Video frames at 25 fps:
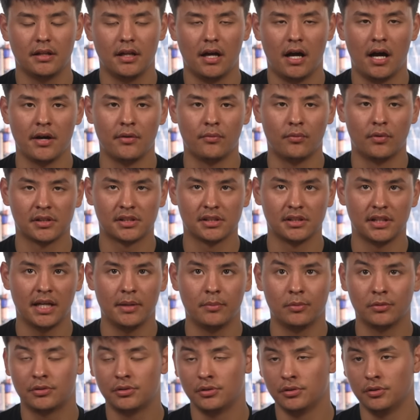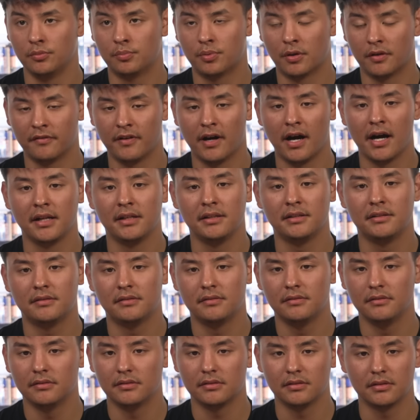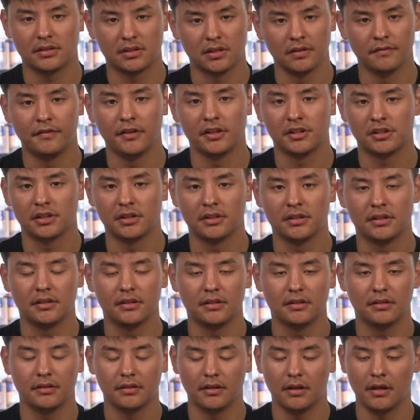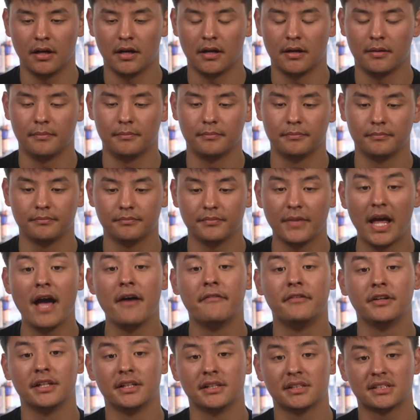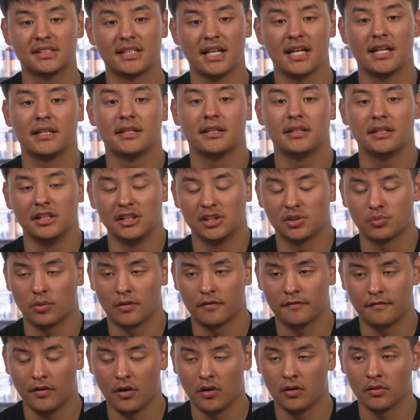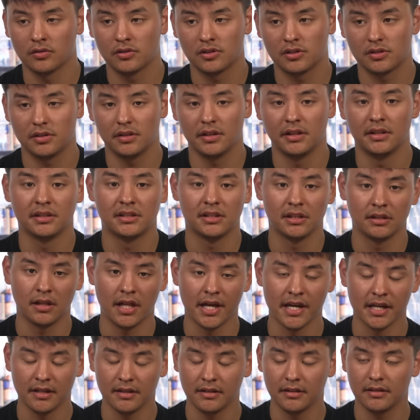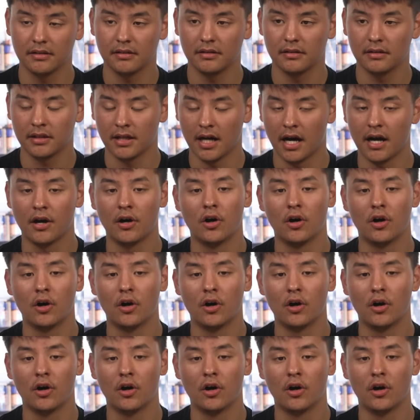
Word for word: I wasn't able to provide sufficient um, evidence that these were false until I got